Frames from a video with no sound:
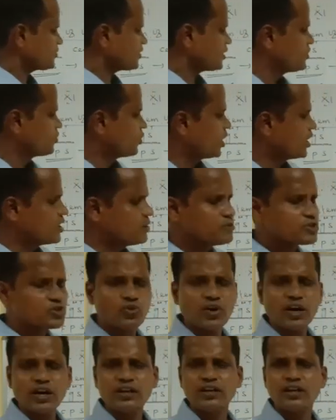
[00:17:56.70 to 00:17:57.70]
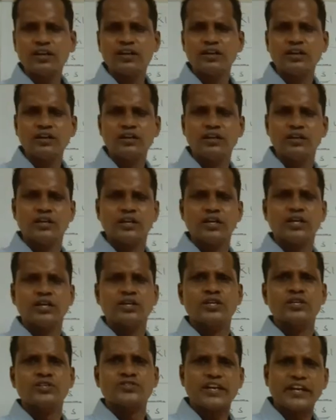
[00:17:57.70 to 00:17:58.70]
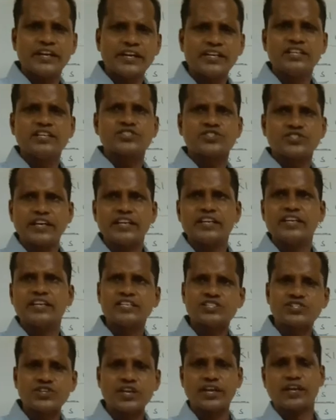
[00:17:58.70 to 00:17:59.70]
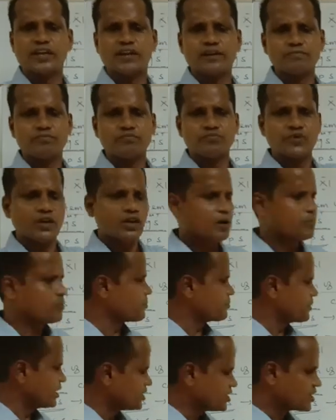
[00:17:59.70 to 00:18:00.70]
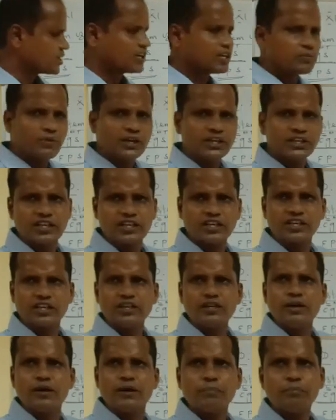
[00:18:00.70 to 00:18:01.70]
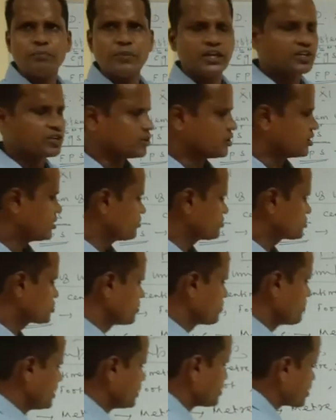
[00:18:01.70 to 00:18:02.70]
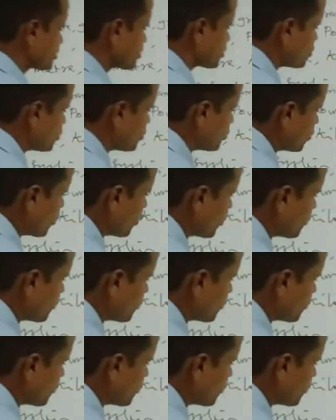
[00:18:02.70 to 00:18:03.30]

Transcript: Volume is what? Side into side. For meter into meter. So meter cube.